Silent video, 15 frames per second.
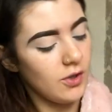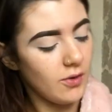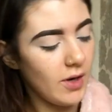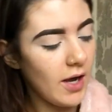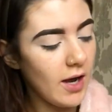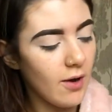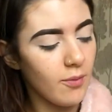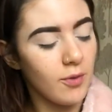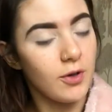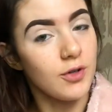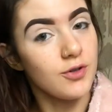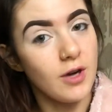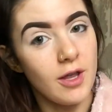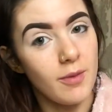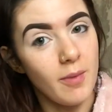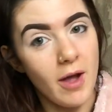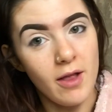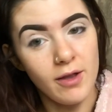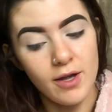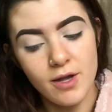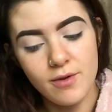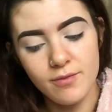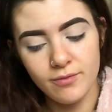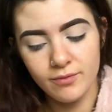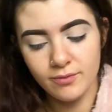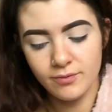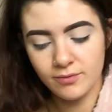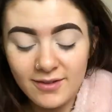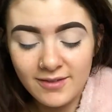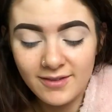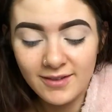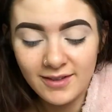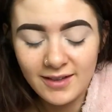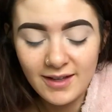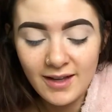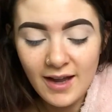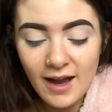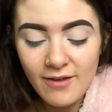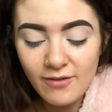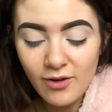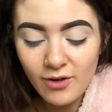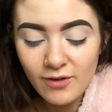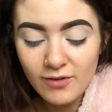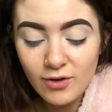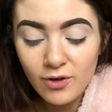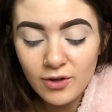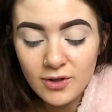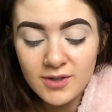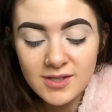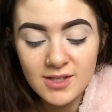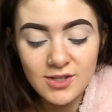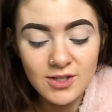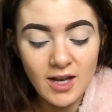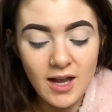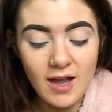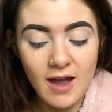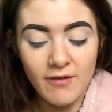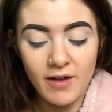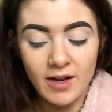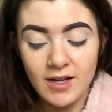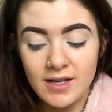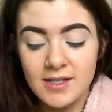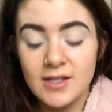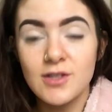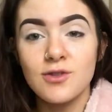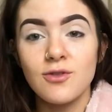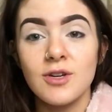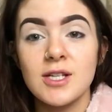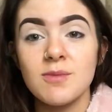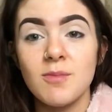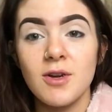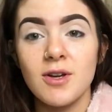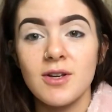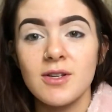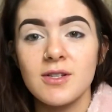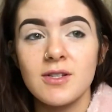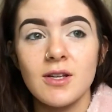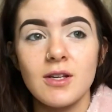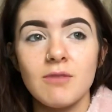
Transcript: now I'm going to try the palette. I've not used this yet. I've had it since Christmas